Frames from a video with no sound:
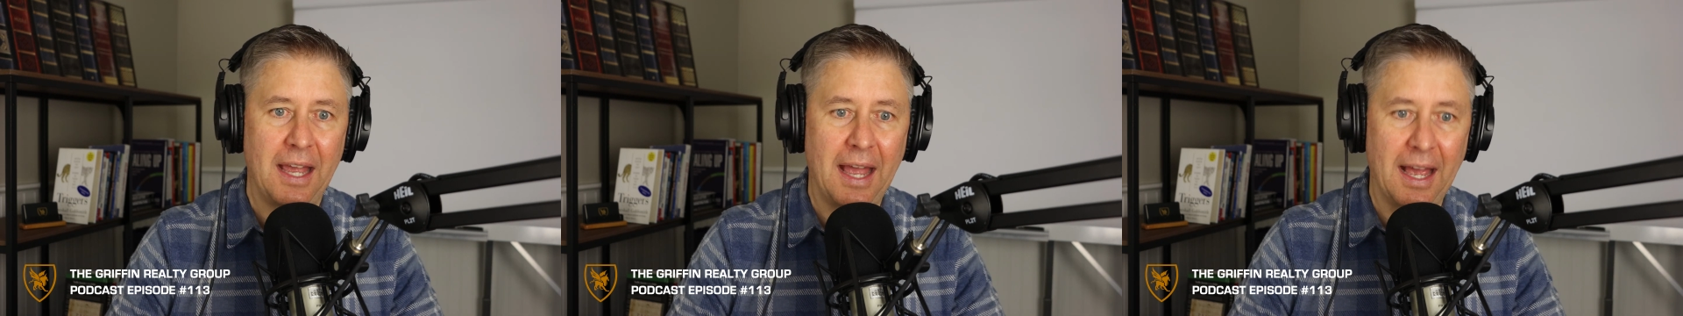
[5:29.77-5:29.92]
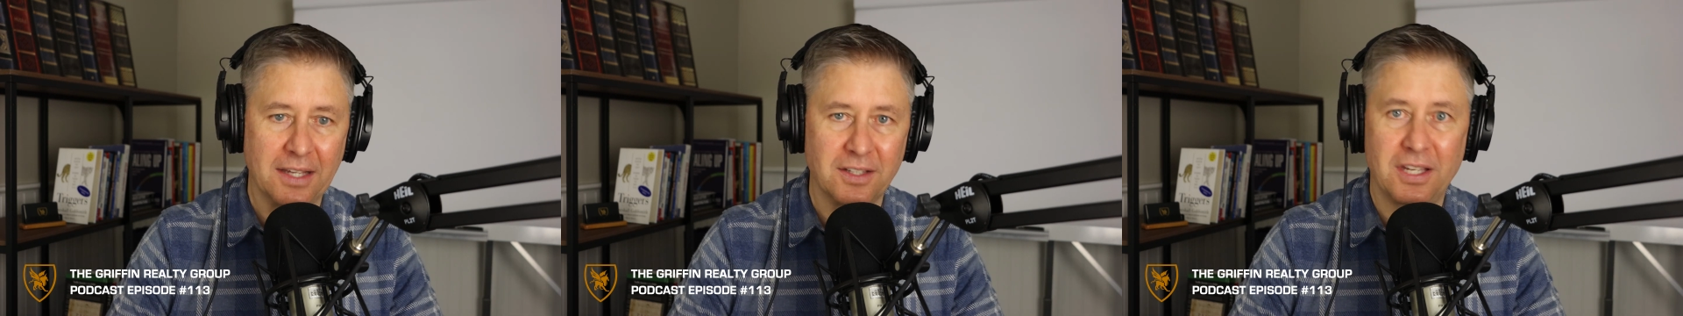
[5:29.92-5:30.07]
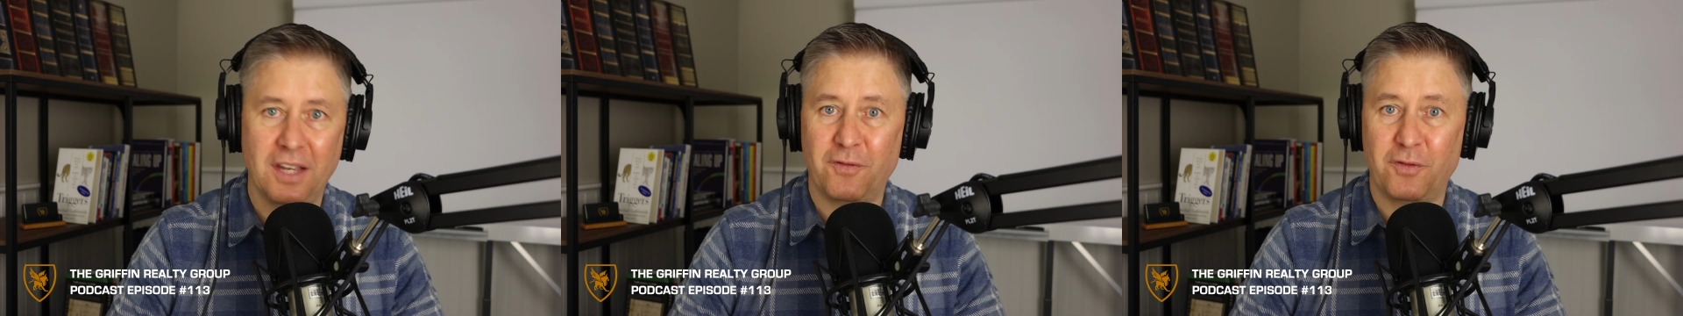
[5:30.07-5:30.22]

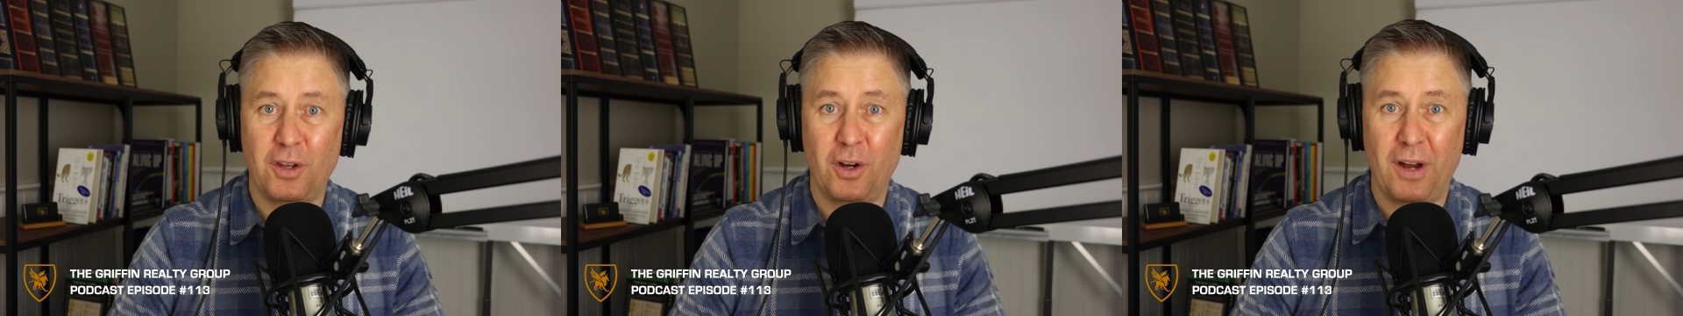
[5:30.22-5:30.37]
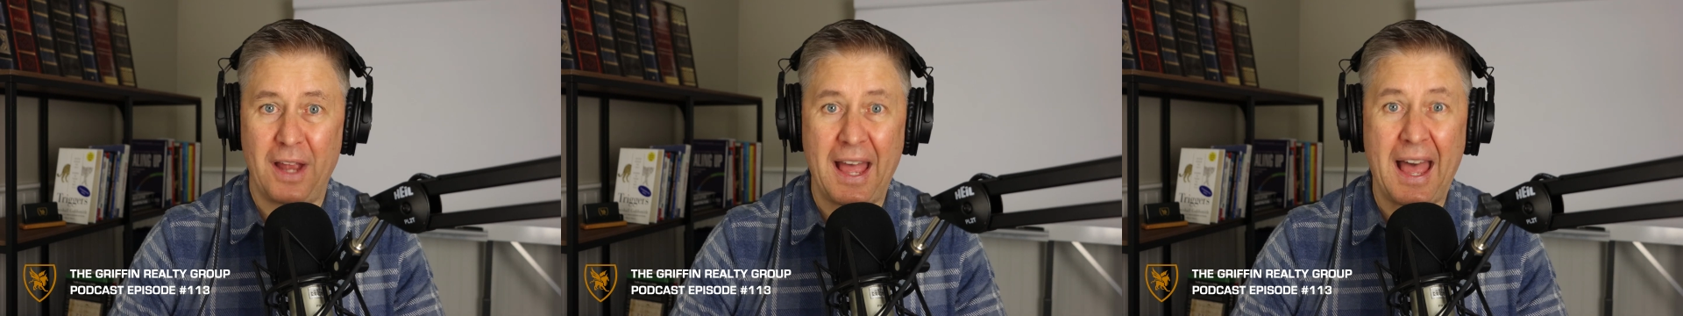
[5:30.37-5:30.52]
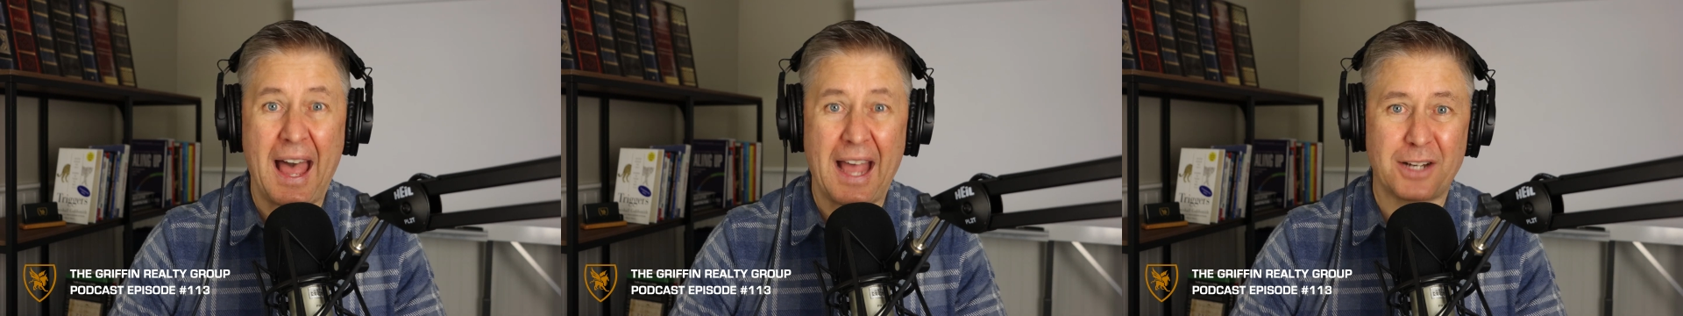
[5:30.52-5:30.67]
as if
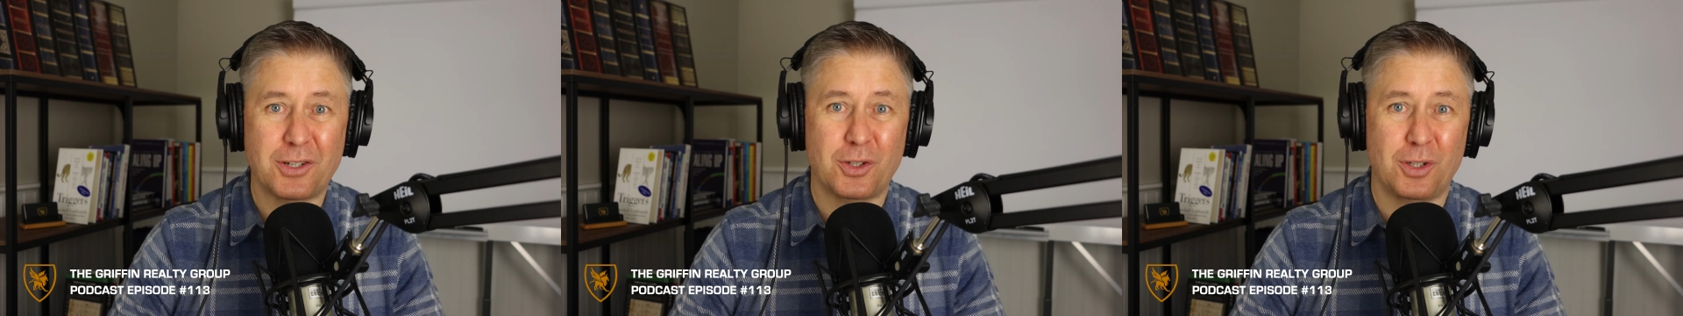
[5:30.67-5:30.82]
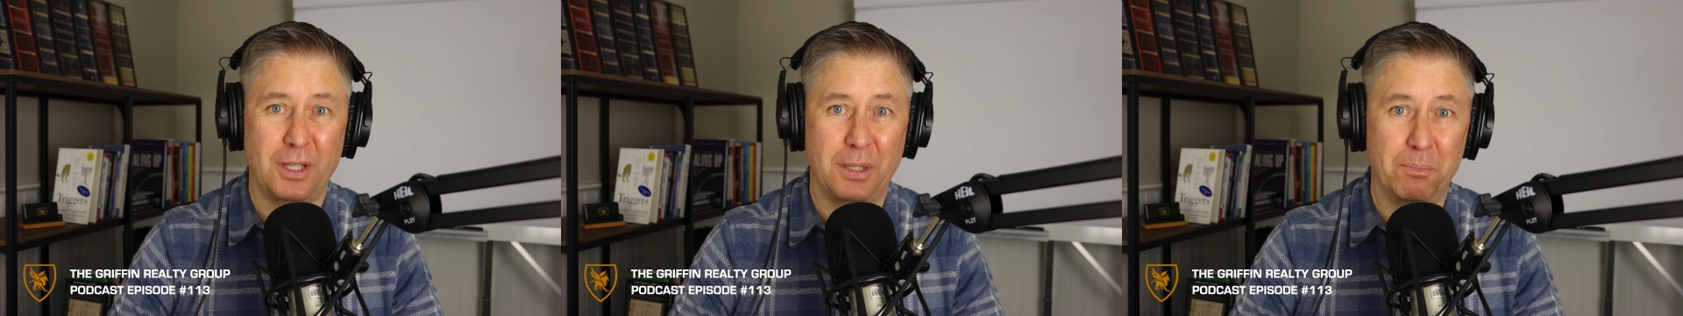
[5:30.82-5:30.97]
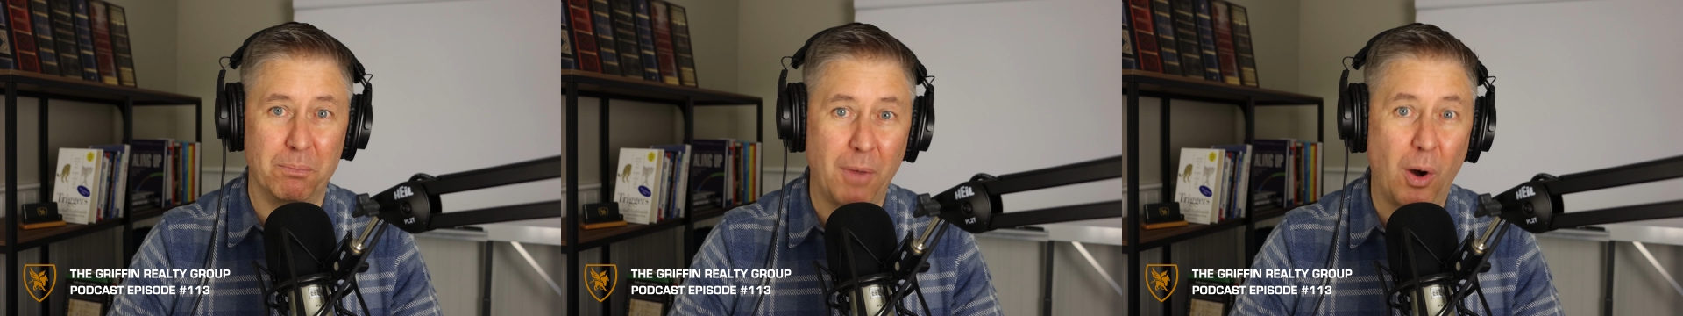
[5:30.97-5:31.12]
they're
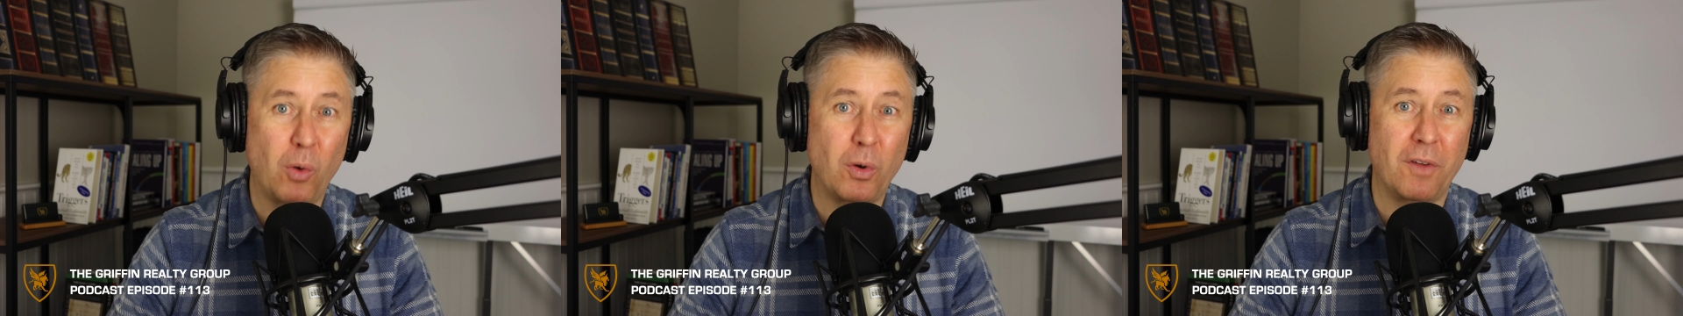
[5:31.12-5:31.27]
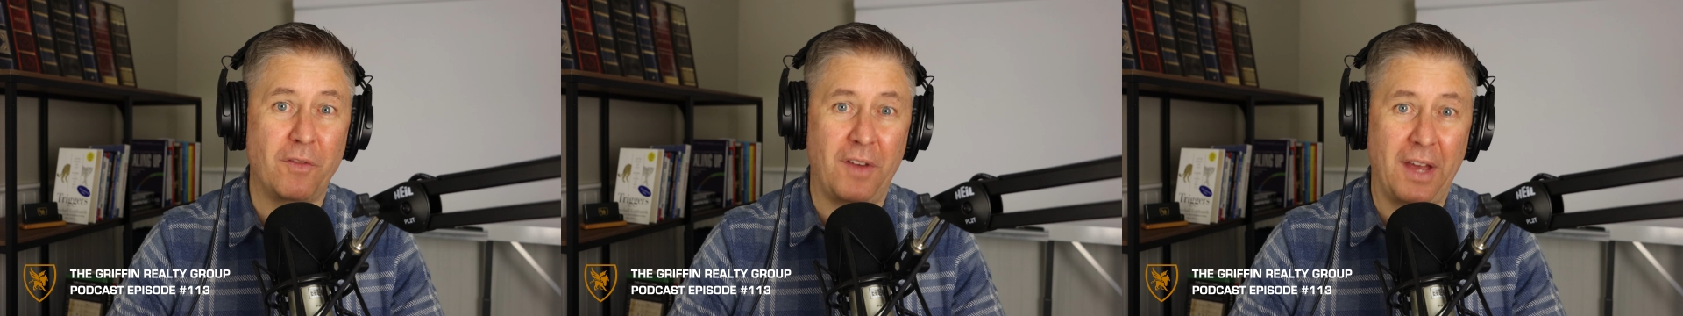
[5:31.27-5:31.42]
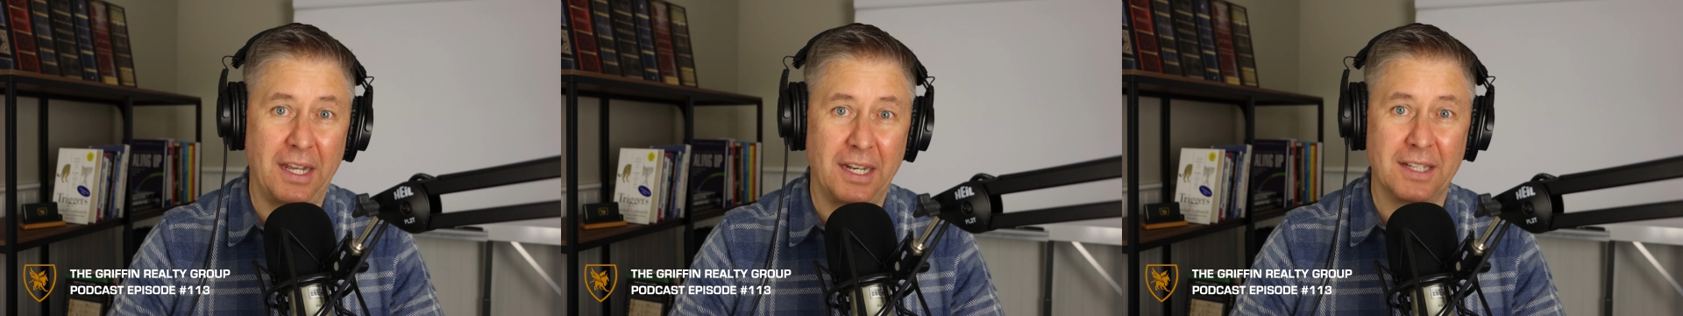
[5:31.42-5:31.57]
actually
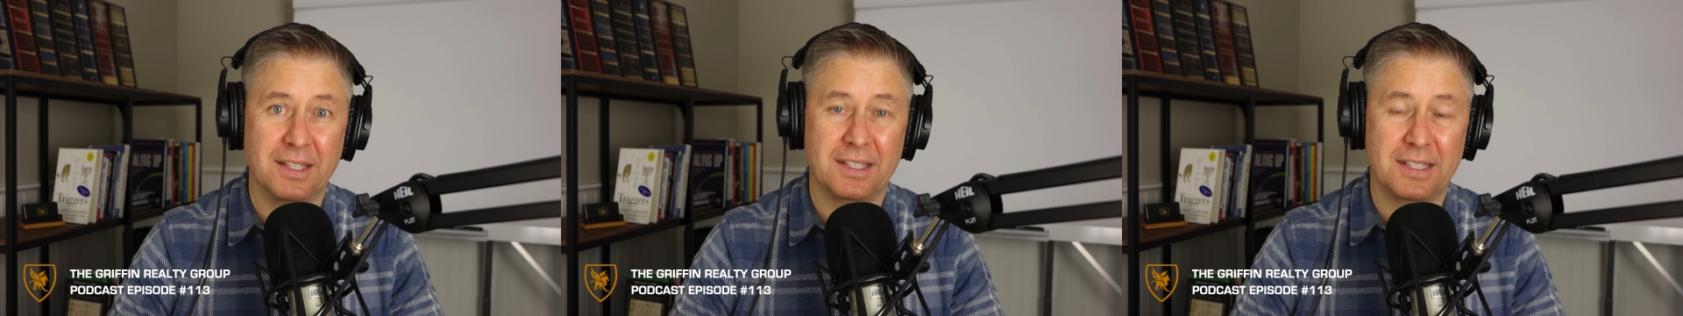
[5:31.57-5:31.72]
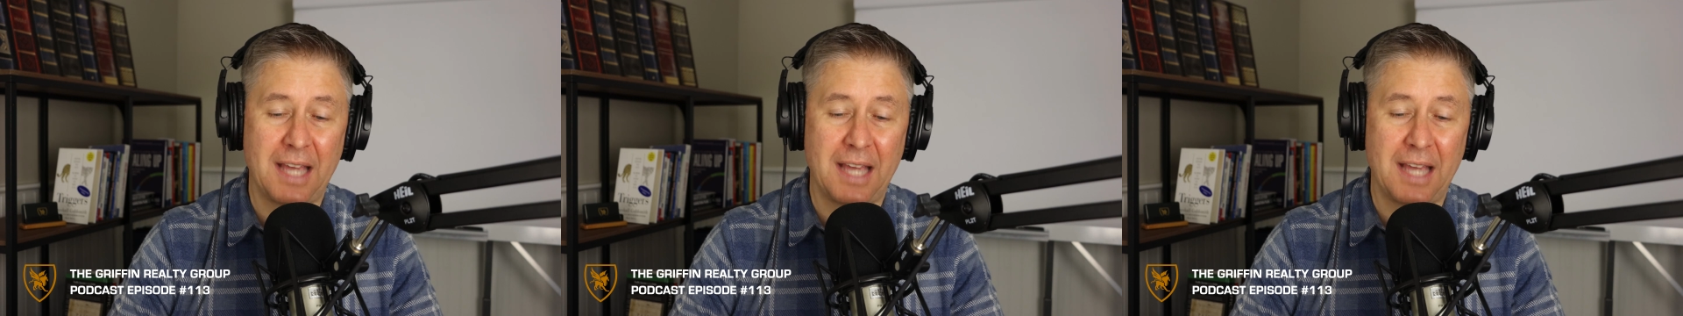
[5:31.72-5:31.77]
motivated